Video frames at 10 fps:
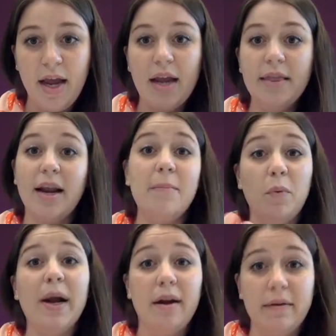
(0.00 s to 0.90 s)
and that I'm
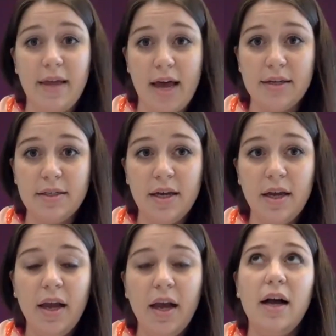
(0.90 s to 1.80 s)
aware of
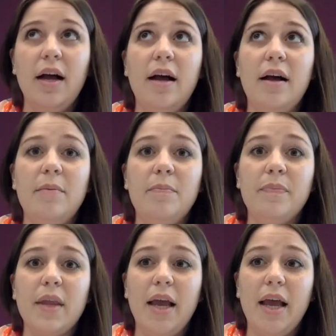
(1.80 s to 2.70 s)
that.
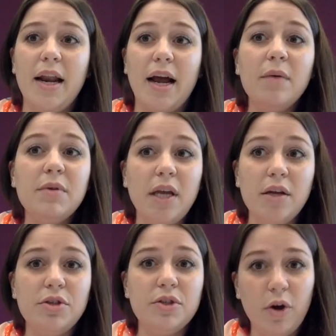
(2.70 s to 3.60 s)
And I will tell
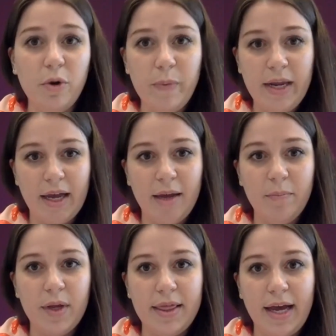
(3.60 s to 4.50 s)
you, just opening up
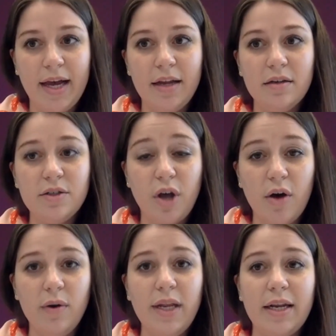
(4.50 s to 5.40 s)
with that
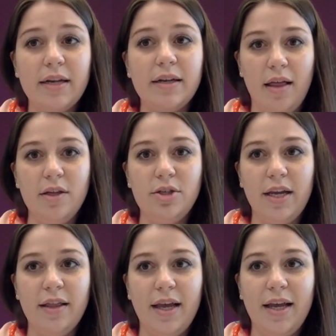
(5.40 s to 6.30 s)
tone and
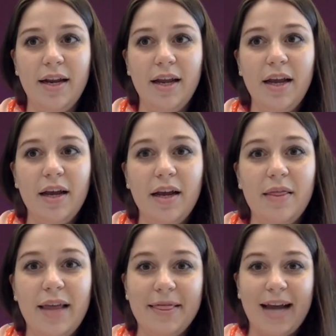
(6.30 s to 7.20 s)
acknowledging
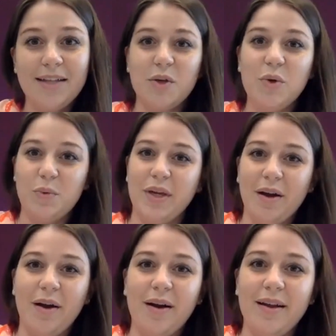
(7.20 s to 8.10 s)
that's who we
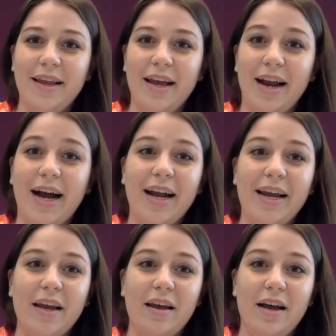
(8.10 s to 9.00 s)
are, and that
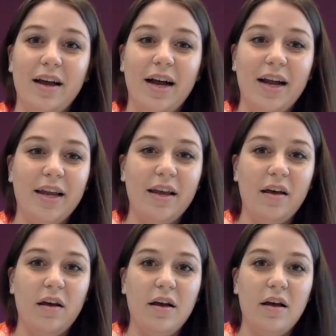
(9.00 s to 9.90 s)
I
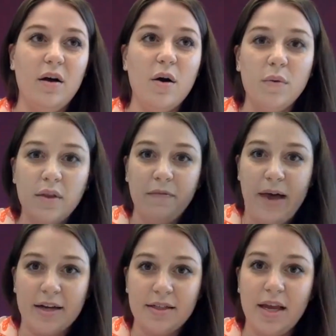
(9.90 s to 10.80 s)
own the
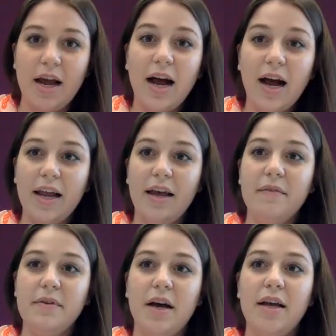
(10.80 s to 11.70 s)
fact that I
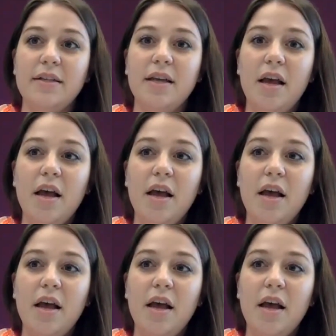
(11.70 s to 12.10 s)
have not